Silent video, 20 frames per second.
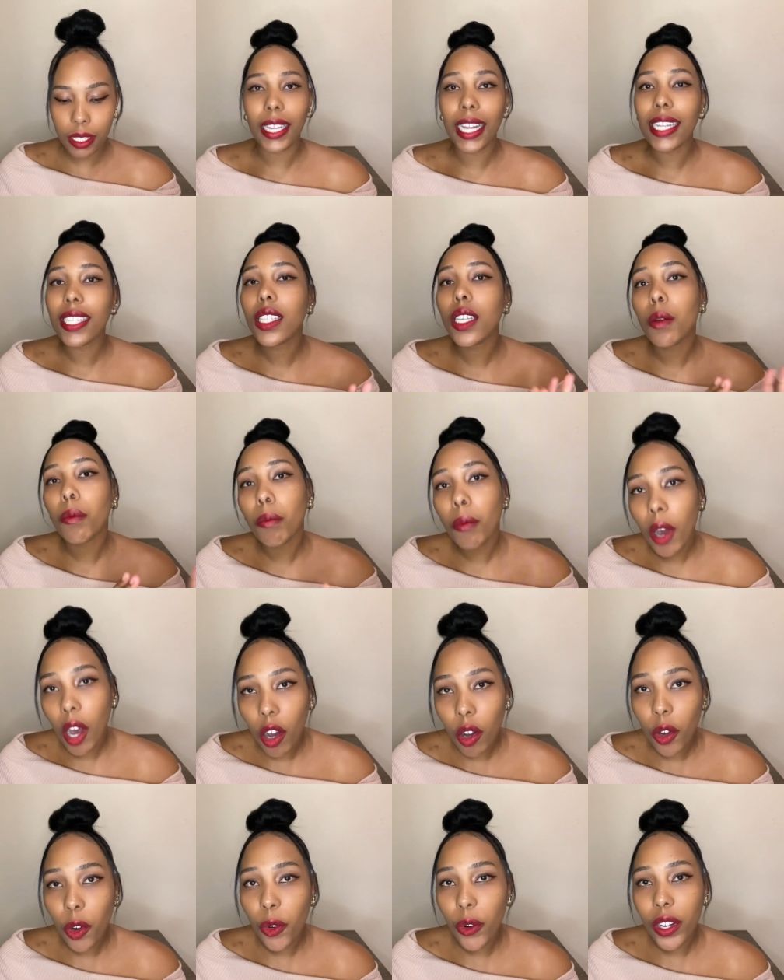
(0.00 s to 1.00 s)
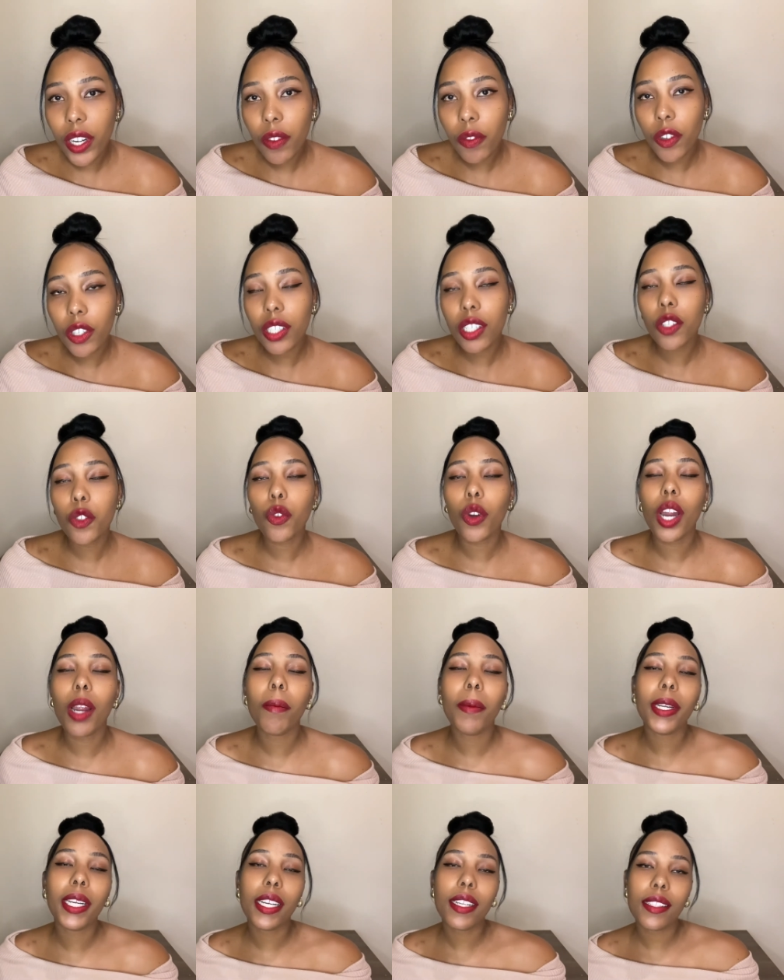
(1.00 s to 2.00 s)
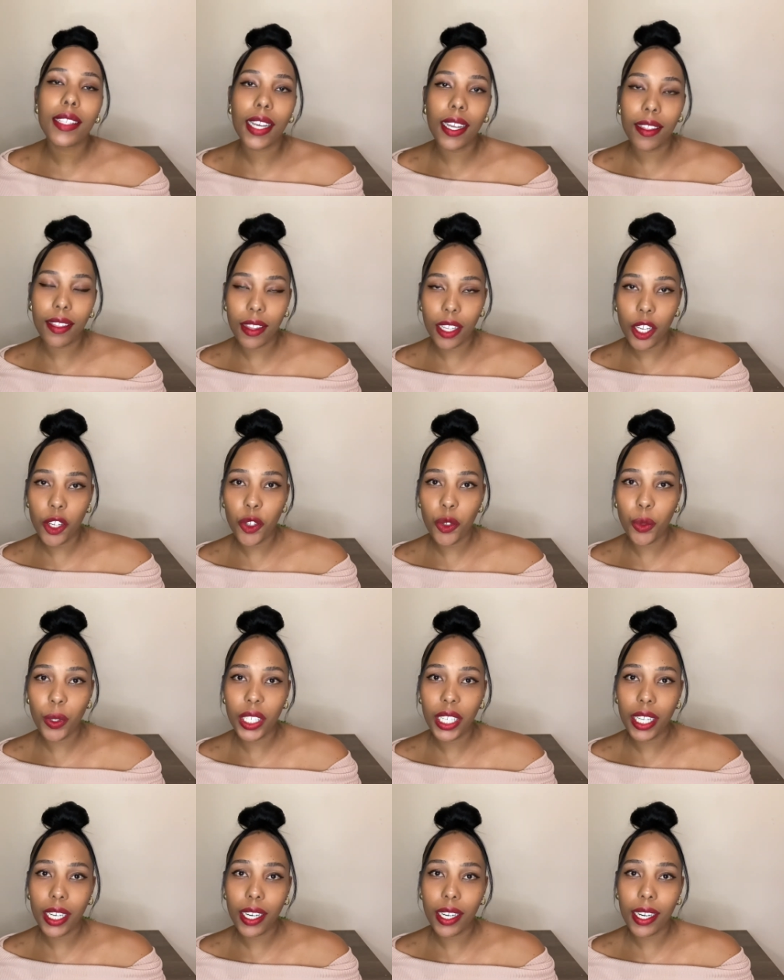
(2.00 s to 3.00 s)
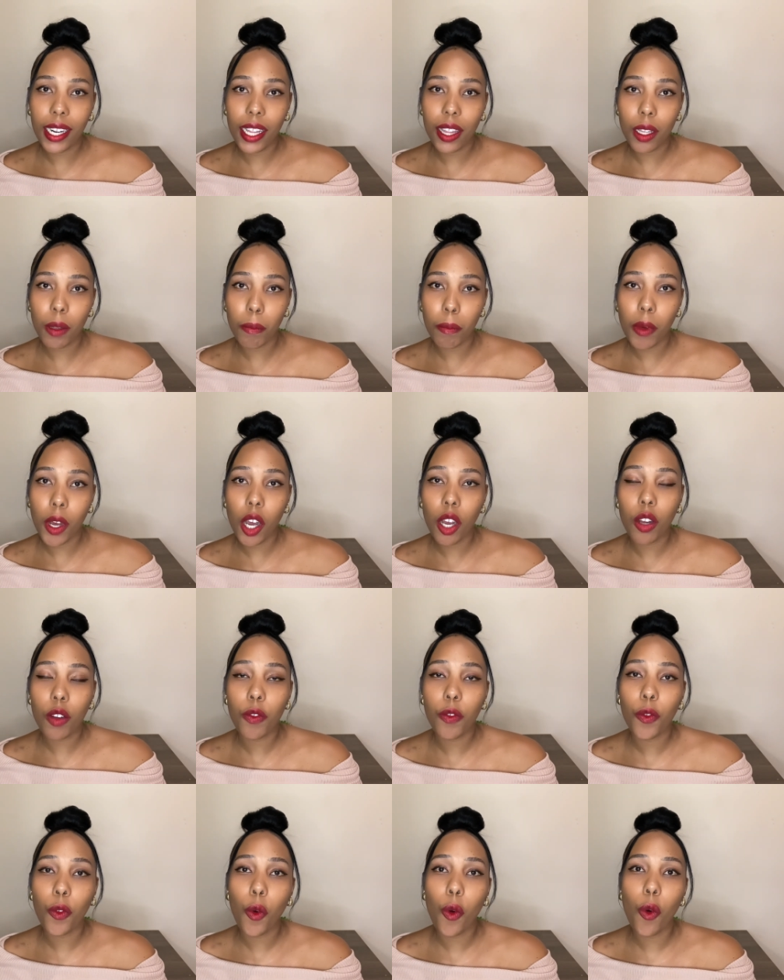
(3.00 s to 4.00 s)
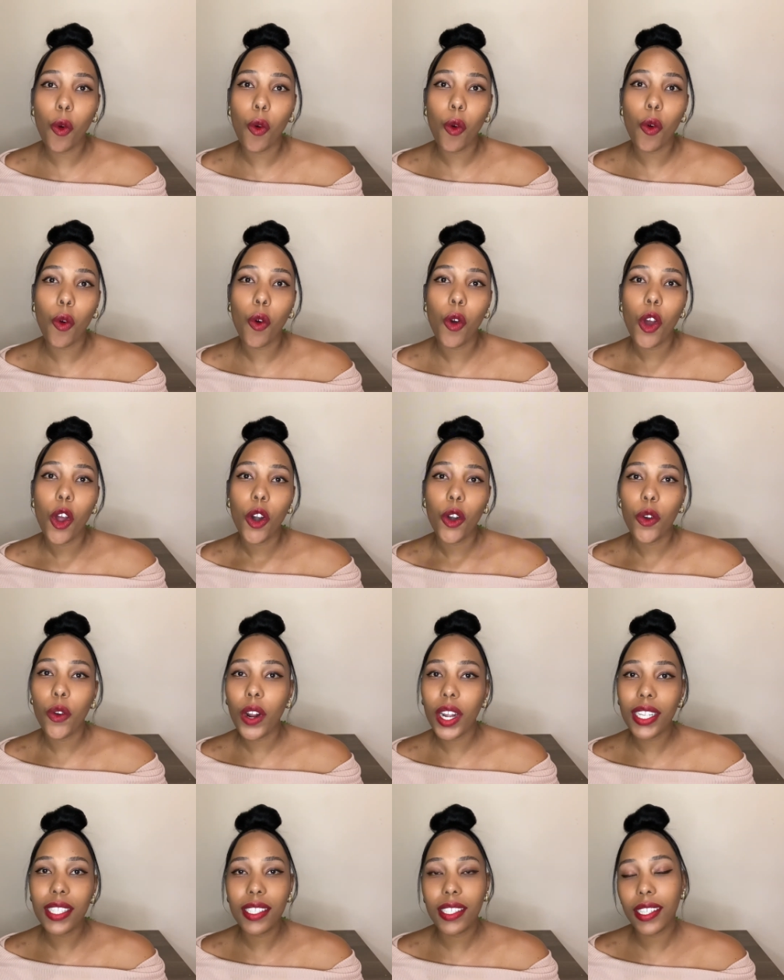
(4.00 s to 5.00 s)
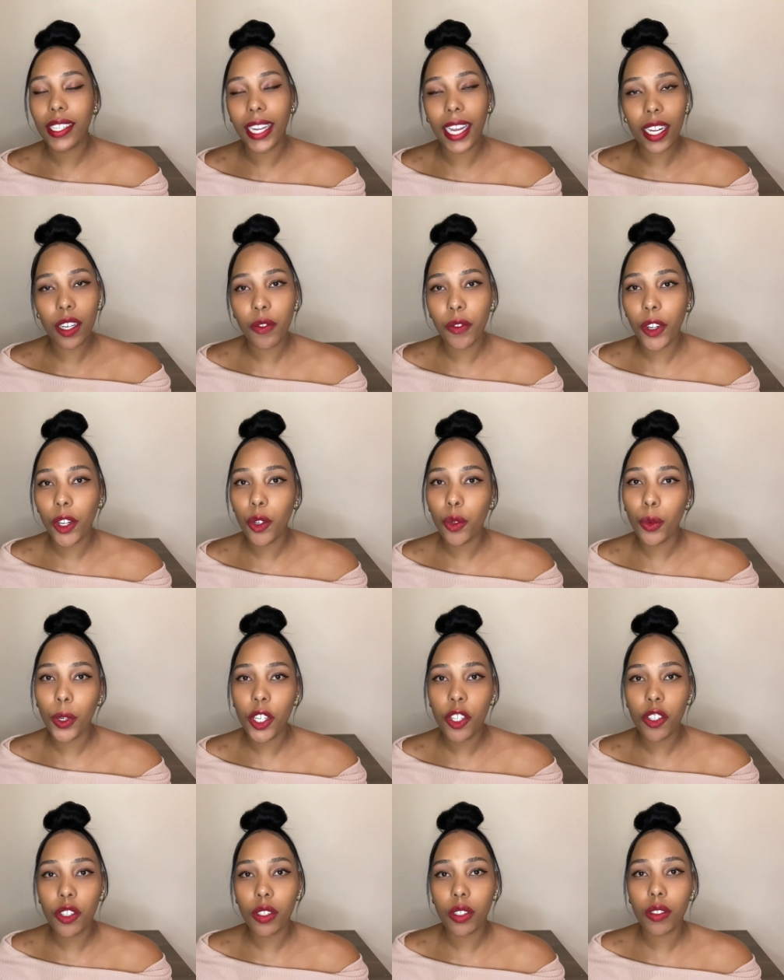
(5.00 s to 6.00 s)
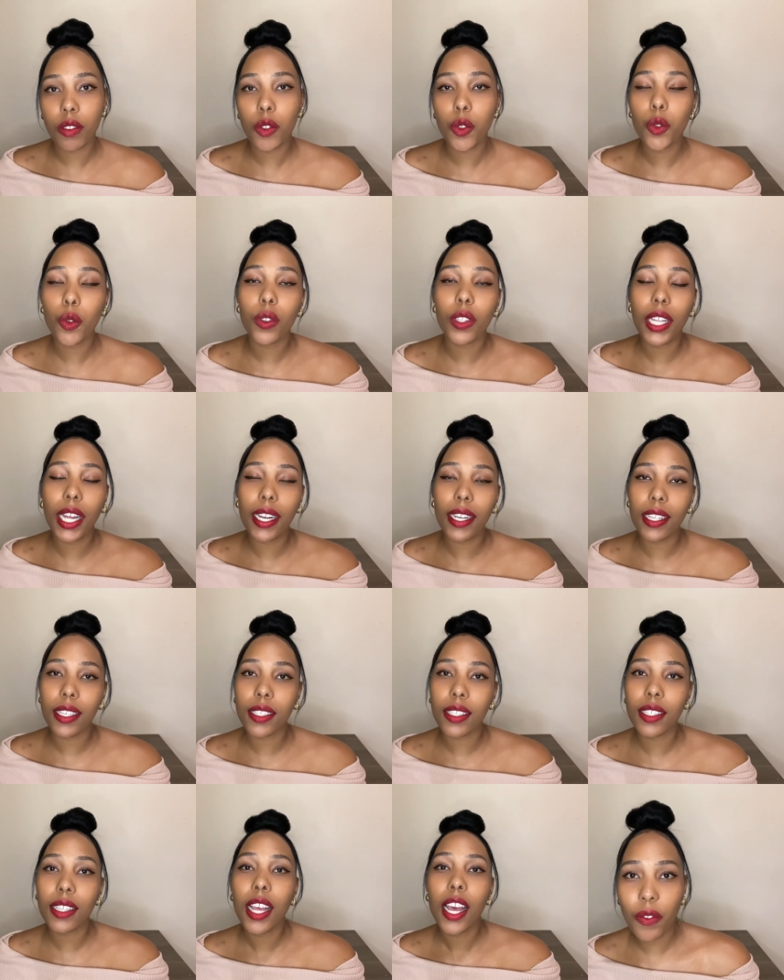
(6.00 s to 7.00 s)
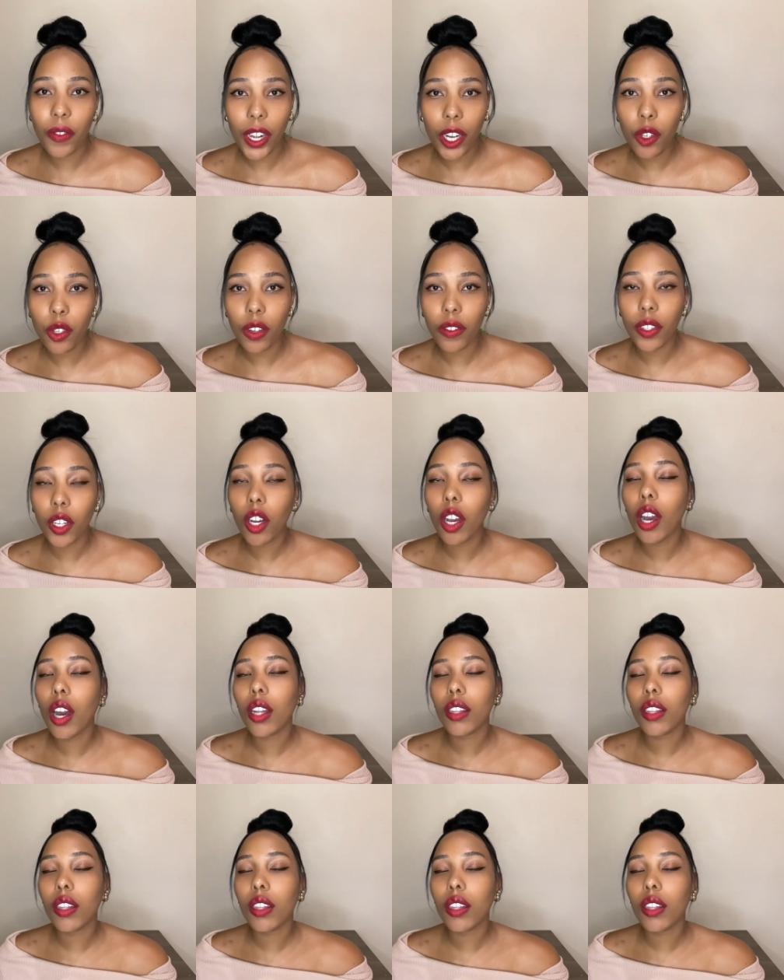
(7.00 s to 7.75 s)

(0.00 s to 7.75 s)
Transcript: That's a mark already for describing it. And then you'll get another mark for writing add valuation. So that is the value of the car.